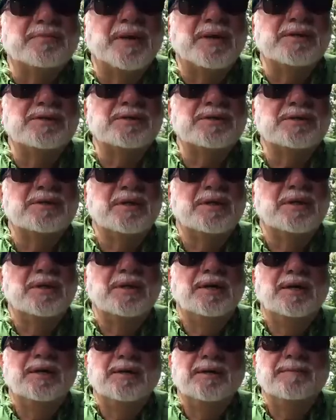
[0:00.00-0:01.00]
place.
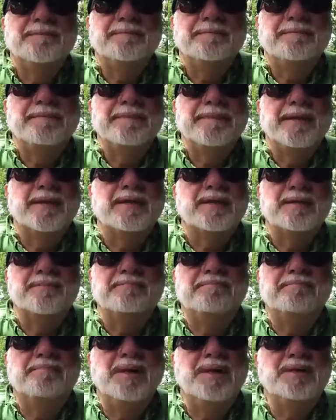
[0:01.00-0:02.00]
There could
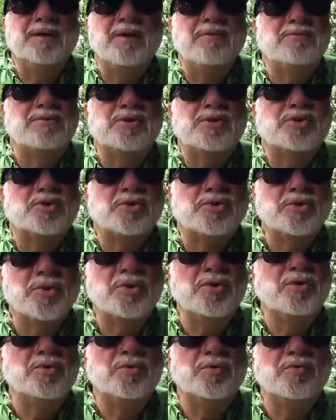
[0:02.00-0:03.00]
be no
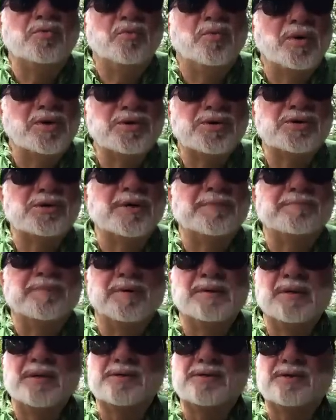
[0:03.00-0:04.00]
true worship
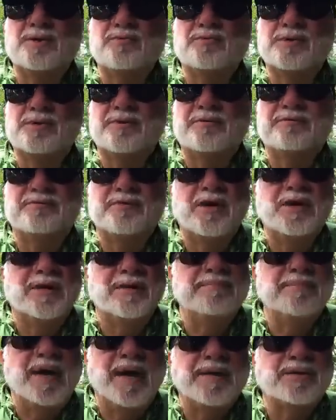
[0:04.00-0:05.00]
unless there was a
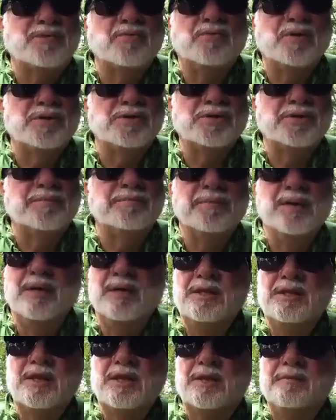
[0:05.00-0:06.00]
freedom not to worship.
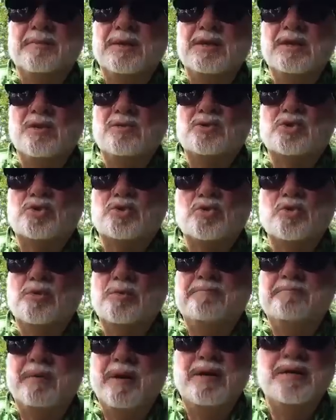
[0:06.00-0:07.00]
There could be no true
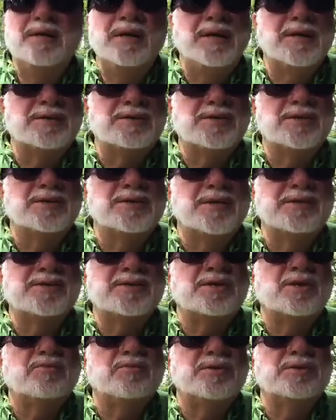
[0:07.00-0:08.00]
obedience unless
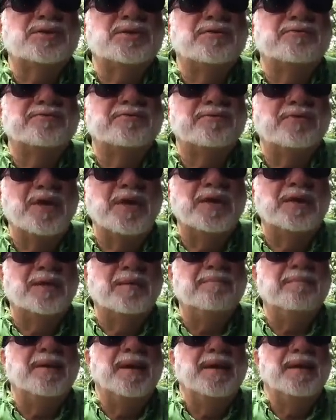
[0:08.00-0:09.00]
there was the
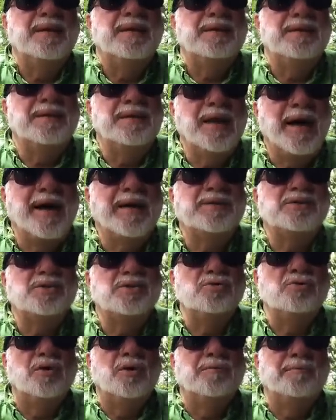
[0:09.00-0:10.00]
freedom not
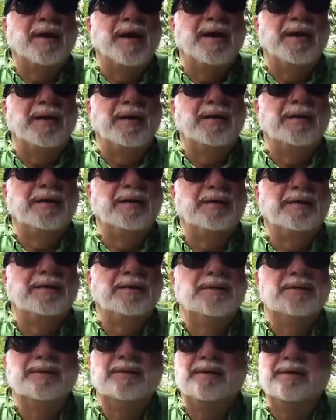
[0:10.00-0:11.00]
to obey.
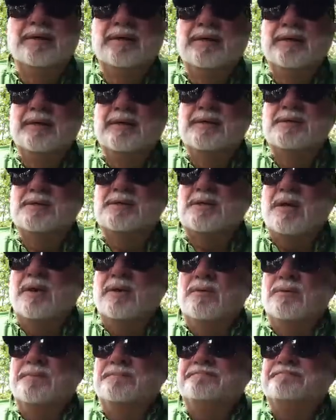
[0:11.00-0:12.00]

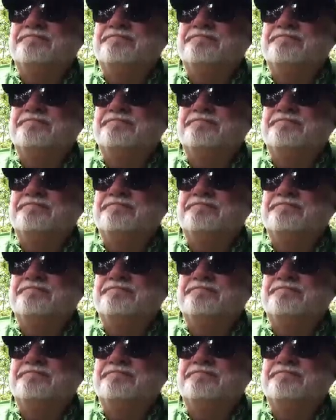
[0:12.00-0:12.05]
So,